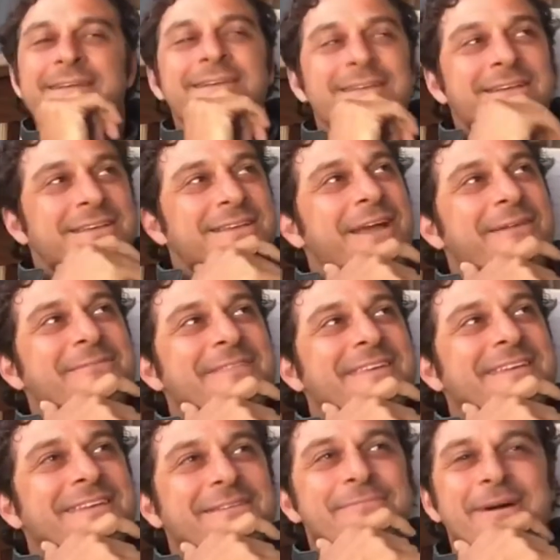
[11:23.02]
You got me
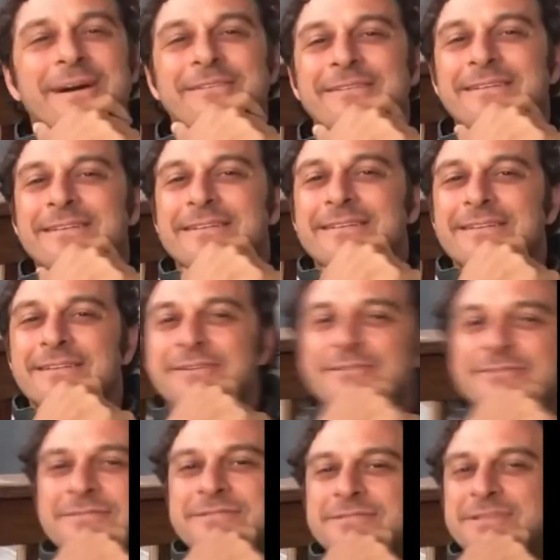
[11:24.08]
thinking about, you
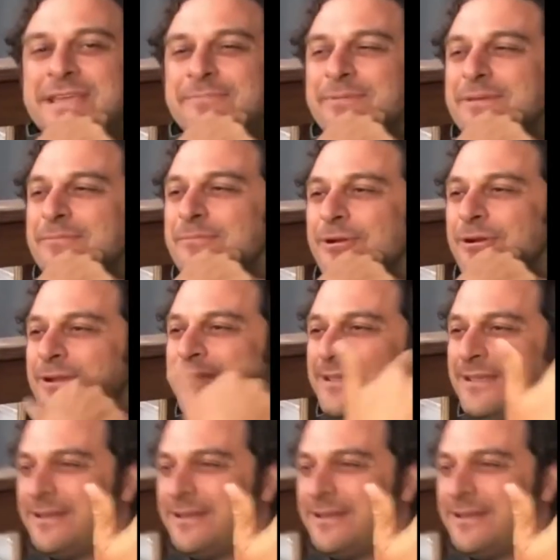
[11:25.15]
know, JP Morgan,